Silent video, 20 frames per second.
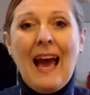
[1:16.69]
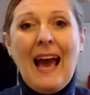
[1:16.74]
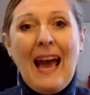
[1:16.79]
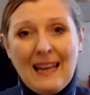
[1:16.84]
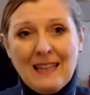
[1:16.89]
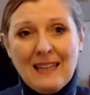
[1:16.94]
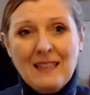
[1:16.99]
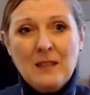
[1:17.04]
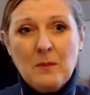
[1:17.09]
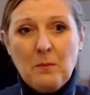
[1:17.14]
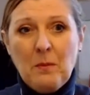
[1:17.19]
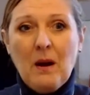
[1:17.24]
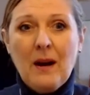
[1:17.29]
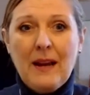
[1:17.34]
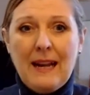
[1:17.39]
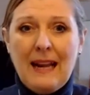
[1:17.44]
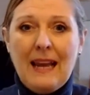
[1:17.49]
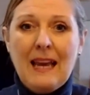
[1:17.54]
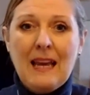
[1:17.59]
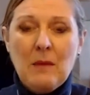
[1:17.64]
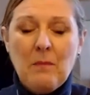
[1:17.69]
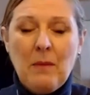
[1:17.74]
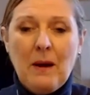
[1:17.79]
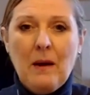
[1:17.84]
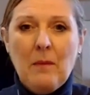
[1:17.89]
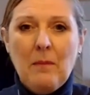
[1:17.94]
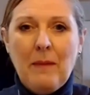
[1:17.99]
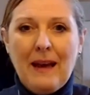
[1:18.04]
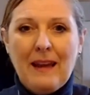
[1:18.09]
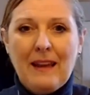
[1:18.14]
and by
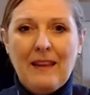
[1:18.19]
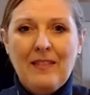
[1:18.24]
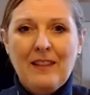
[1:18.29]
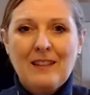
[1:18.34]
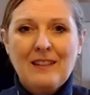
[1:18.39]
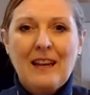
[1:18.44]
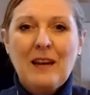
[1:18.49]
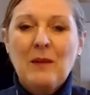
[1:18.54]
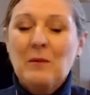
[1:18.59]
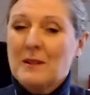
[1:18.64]
Labour back in the day.